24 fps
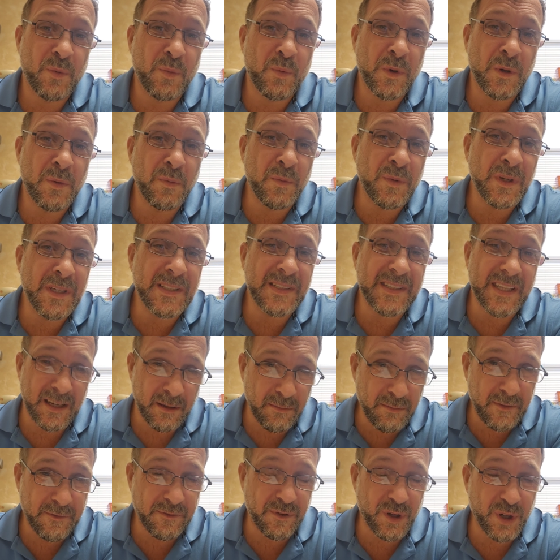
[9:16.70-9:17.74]
When we
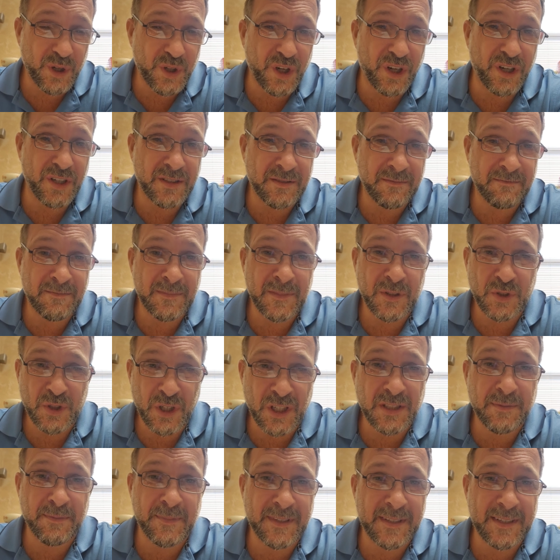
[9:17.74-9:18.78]
stand before God on
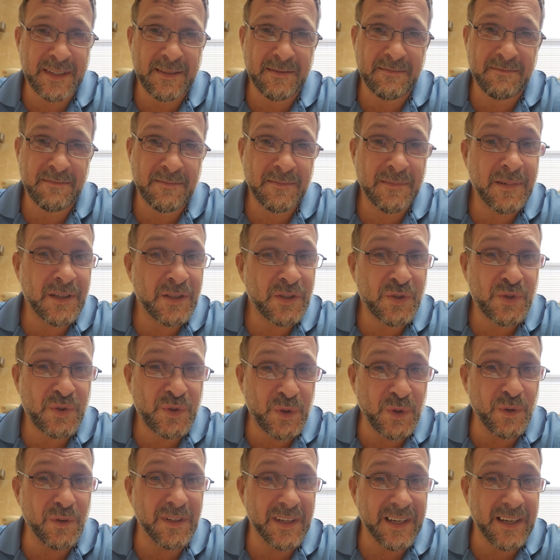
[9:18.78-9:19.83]
Judgment Day, it's
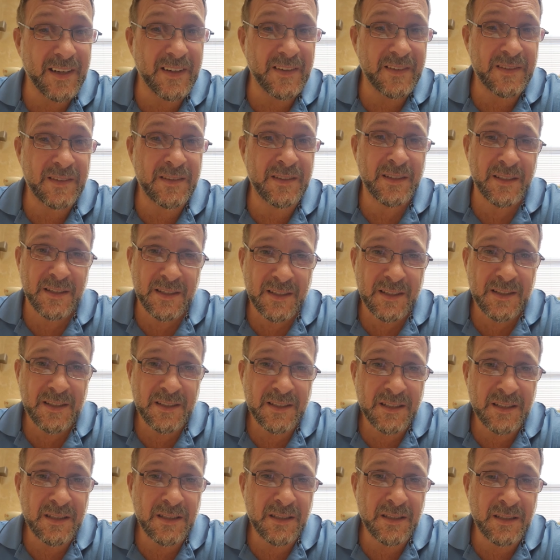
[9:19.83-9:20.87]
too late
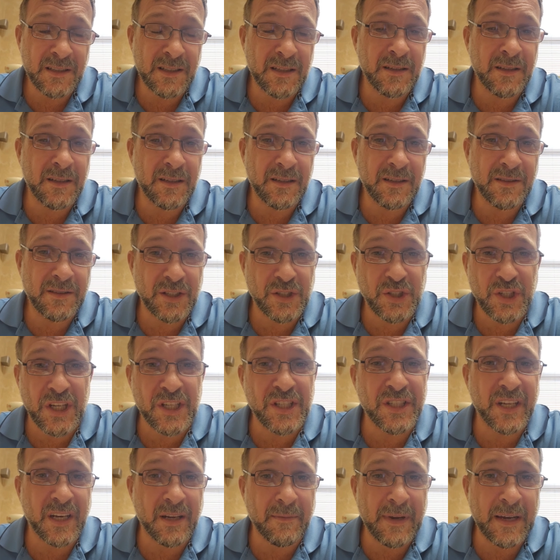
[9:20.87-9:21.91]
to, to, to
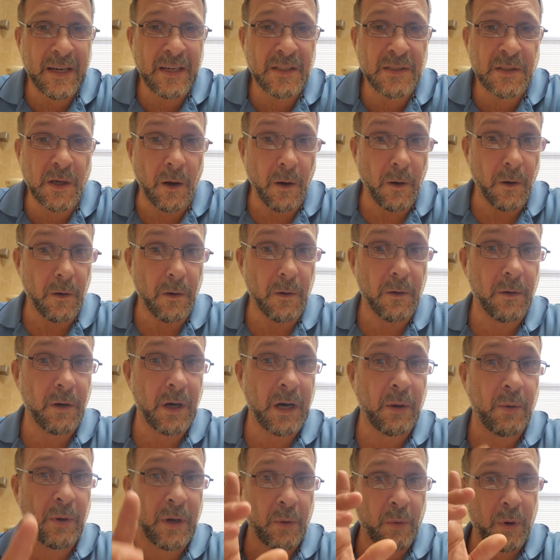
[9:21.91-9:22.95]
change our minds. Oh,
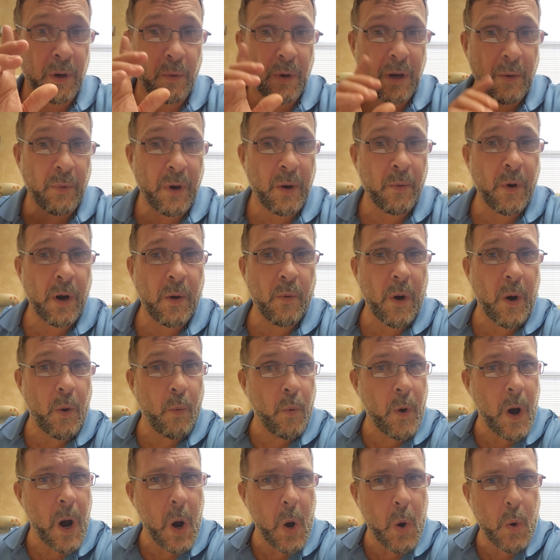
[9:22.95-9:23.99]
whoa, whoa, whoa, whoa, whoa,
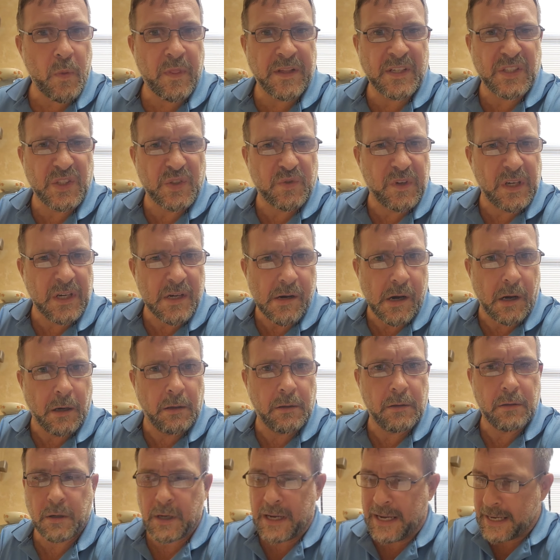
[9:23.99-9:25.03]
whoa, this is real.
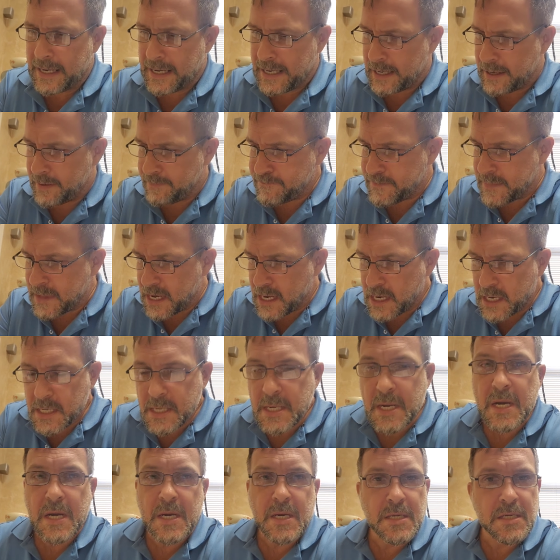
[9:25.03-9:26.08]
Oh, um,
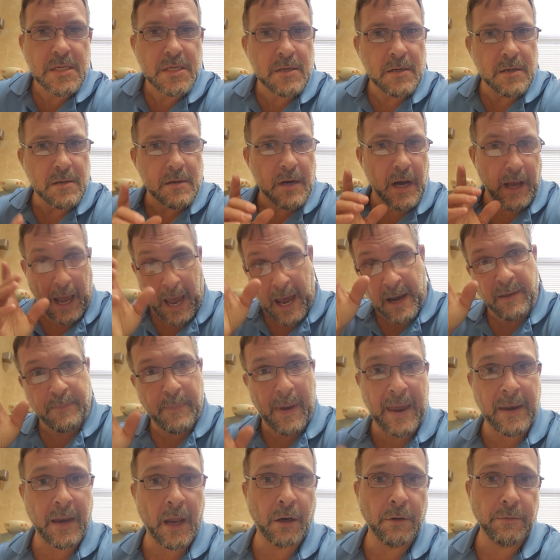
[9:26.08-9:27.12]
you know, I
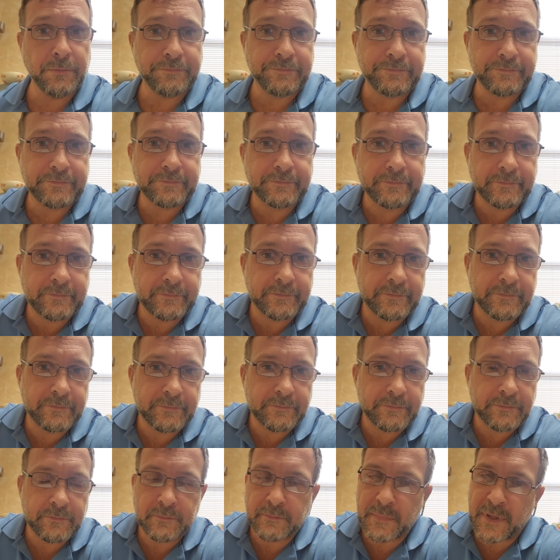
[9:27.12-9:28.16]
repent now.
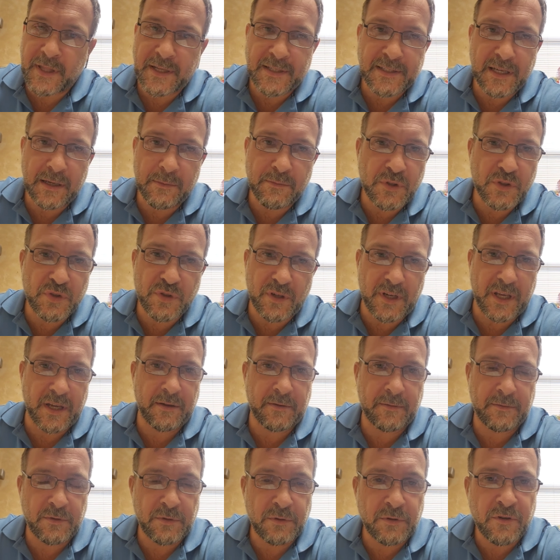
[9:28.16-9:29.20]
By that time, it's too
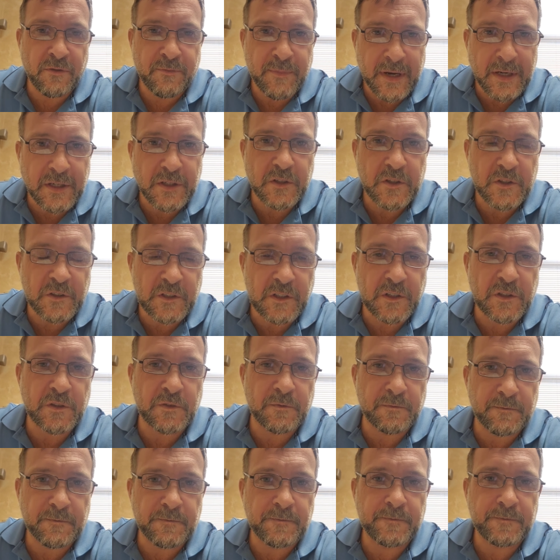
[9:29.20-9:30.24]
late. You've made your decision.